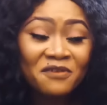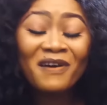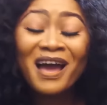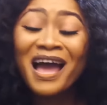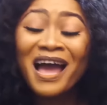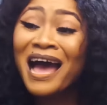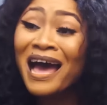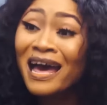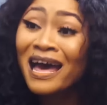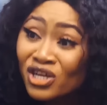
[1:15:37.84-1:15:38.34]
if I
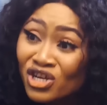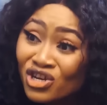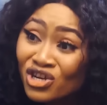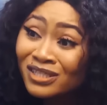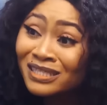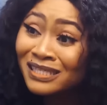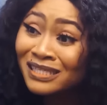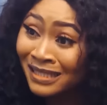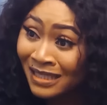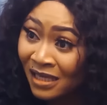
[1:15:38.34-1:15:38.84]
had
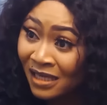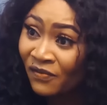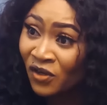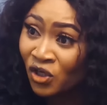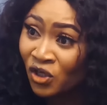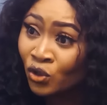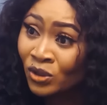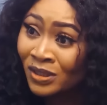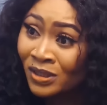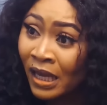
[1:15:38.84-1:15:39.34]
not
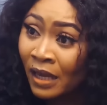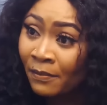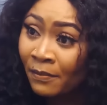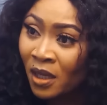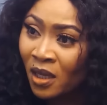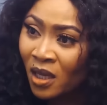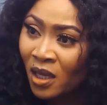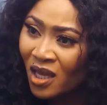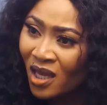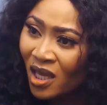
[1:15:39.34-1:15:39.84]
intervened on
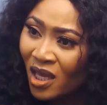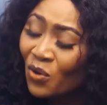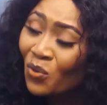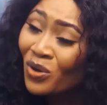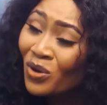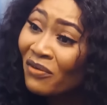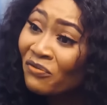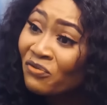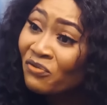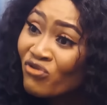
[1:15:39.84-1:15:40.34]
time, he
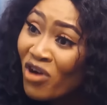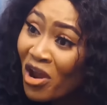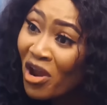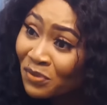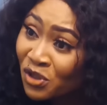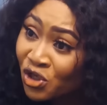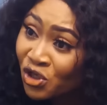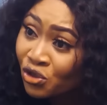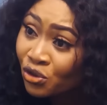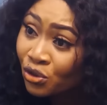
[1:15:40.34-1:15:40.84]
would have raped